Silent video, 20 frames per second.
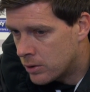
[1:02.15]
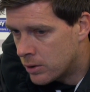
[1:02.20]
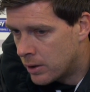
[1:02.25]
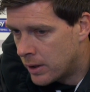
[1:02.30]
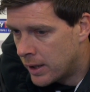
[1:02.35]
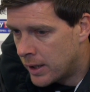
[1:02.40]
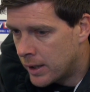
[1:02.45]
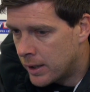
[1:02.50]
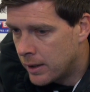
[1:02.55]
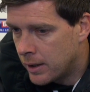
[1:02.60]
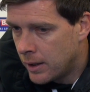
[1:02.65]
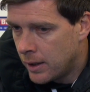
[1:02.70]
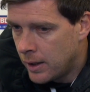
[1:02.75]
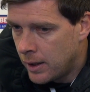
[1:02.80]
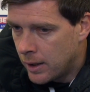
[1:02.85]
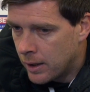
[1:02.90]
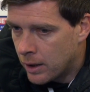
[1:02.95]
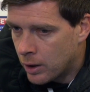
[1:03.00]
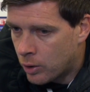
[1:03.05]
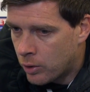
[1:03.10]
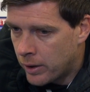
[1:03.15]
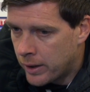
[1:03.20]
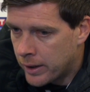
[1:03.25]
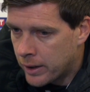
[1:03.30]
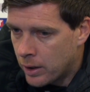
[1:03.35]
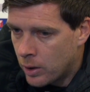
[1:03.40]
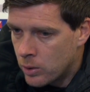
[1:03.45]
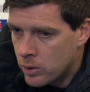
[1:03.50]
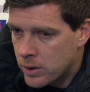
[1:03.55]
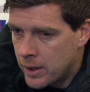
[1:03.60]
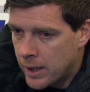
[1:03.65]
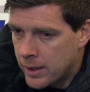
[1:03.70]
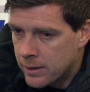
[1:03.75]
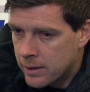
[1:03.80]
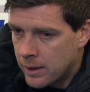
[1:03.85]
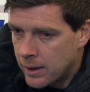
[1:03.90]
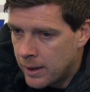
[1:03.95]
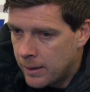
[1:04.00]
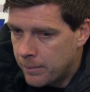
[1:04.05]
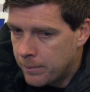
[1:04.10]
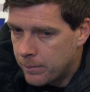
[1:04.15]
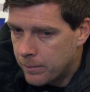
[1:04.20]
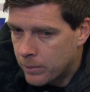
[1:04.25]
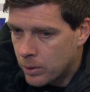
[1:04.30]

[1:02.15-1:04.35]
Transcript: So the credit goes down to them,